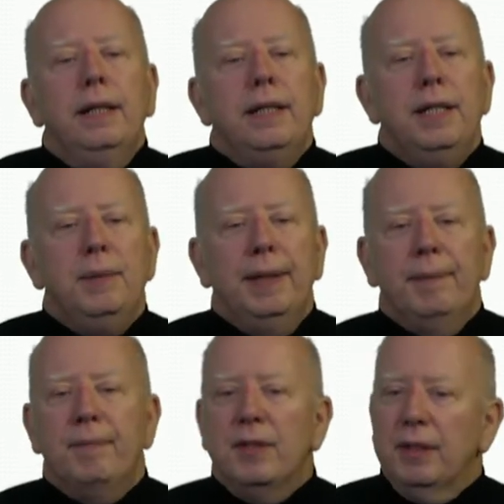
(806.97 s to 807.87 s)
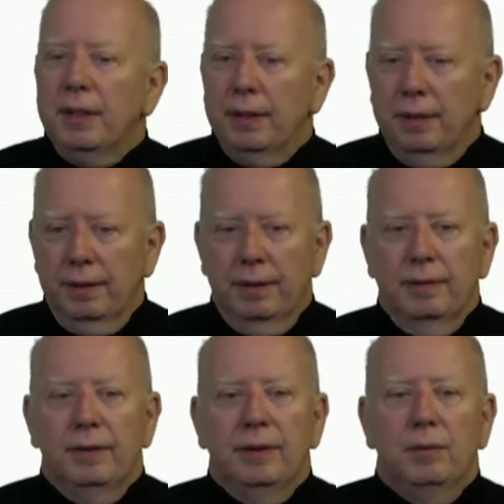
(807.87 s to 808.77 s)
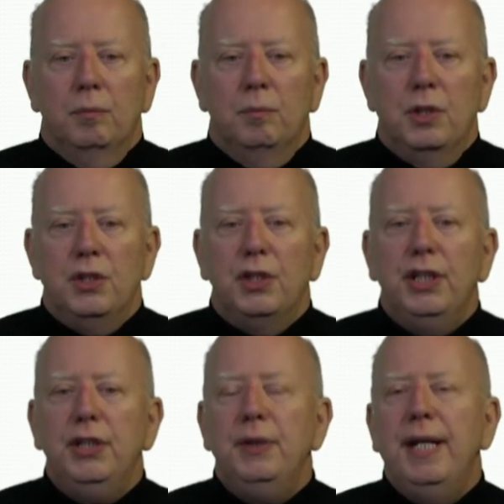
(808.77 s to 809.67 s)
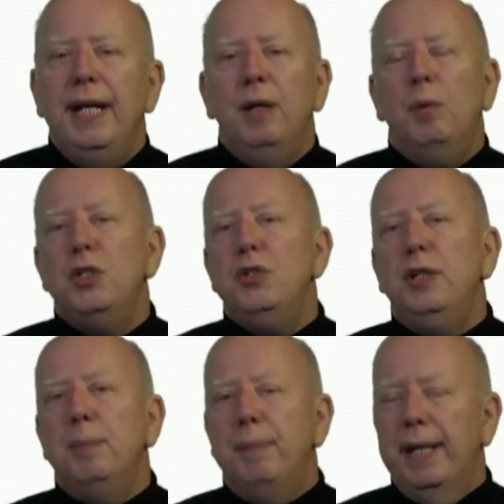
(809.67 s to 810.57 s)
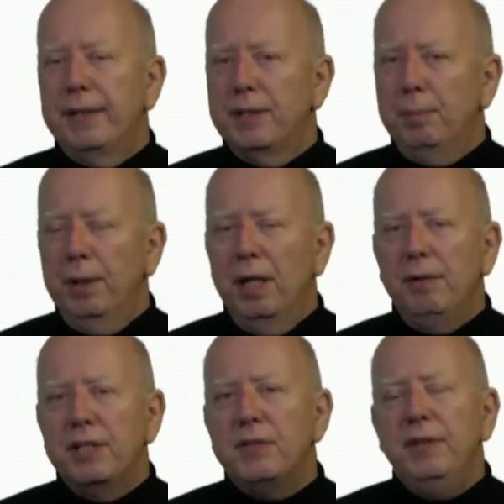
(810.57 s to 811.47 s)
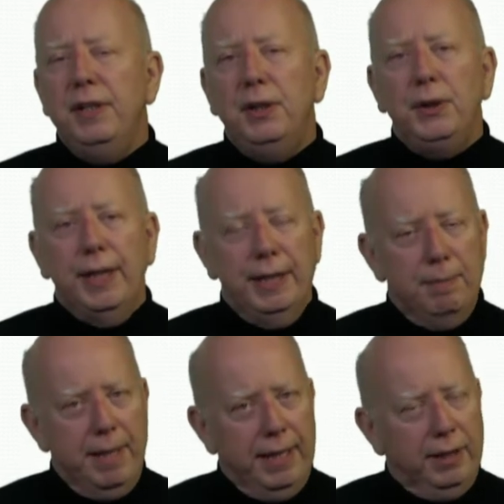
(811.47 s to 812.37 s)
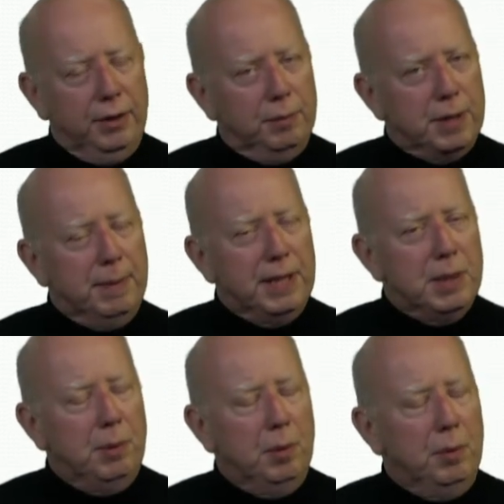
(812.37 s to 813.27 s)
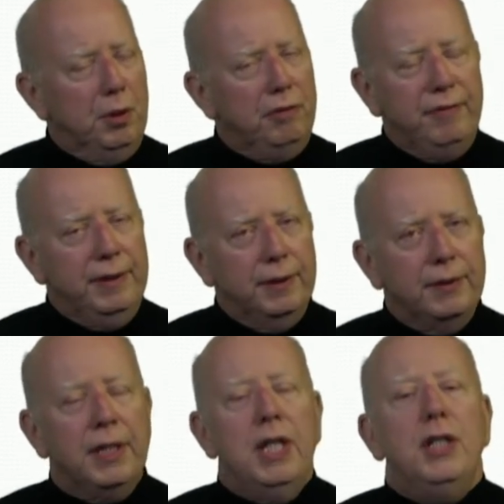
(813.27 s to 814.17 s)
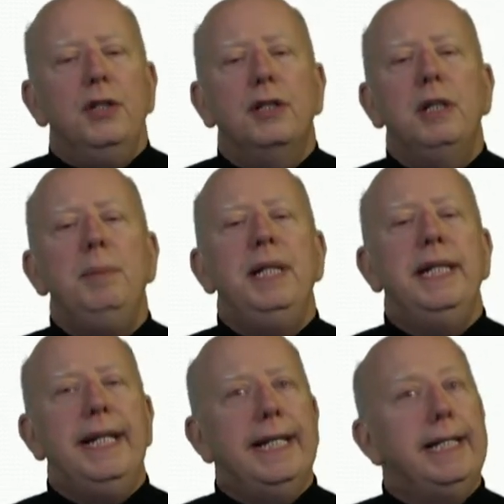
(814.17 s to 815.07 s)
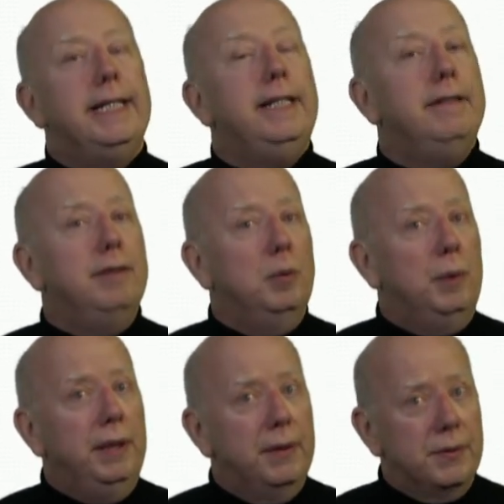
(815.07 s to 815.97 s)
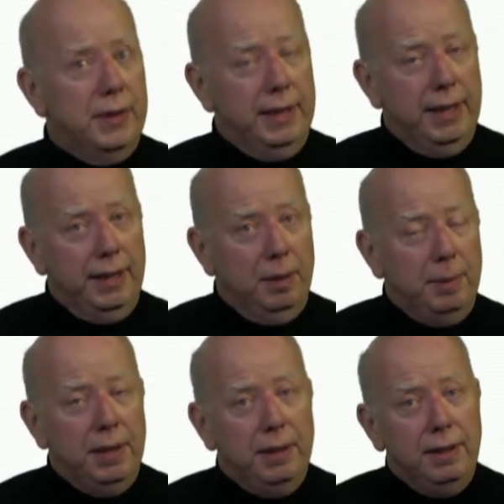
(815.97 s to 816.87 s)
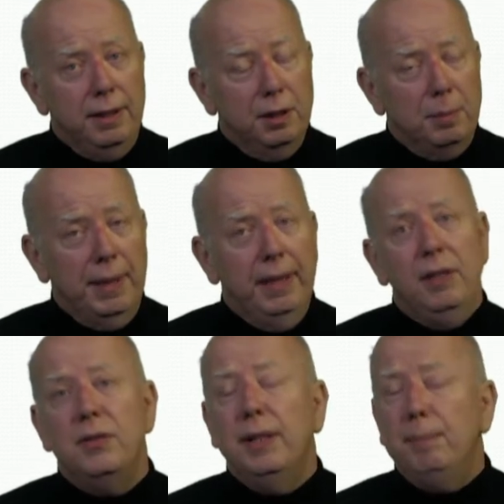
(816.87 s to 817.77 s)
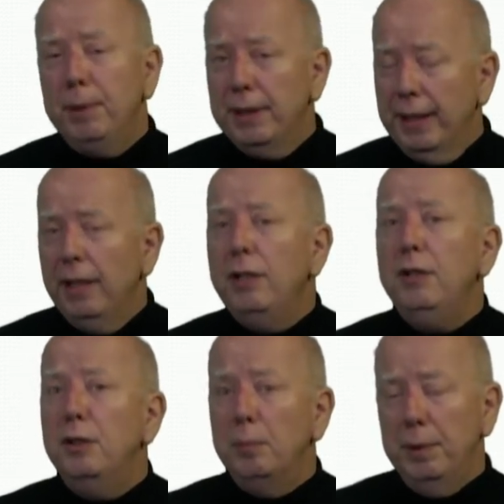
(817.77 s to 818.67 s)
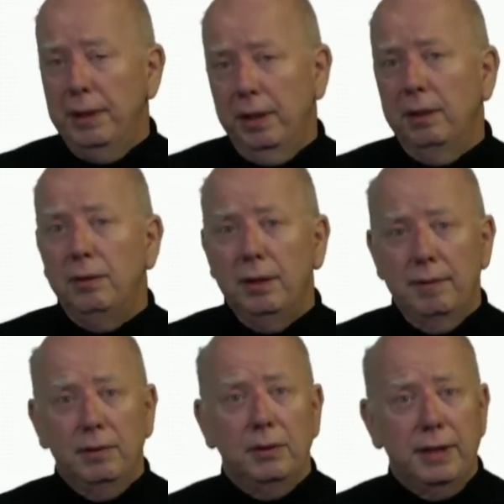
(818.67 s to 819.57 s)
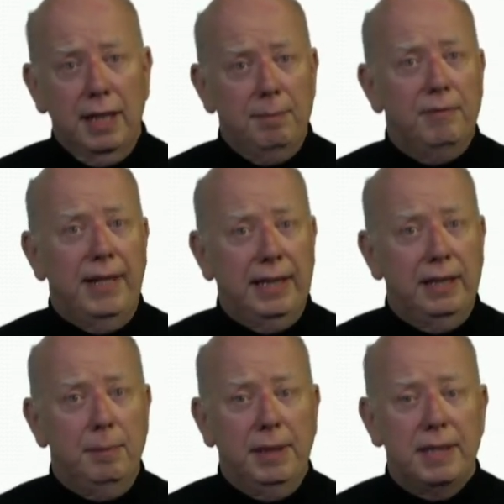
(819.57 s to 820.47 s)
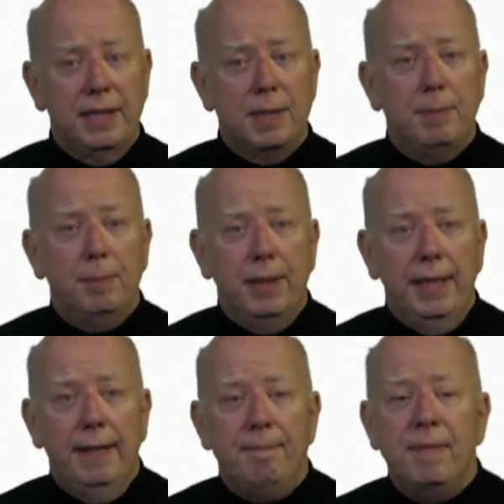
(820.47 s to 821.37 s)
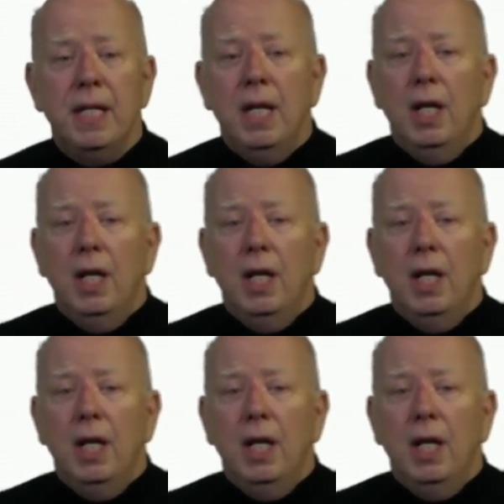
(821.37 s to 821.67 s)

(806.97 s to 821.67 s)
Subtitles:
Continuing, what you're going to do now, once you get past the progress field and the responsible role field, you're going to begin to edit the different windows in the AAP detail page that pertain to your particular level or type of academic assessment plan.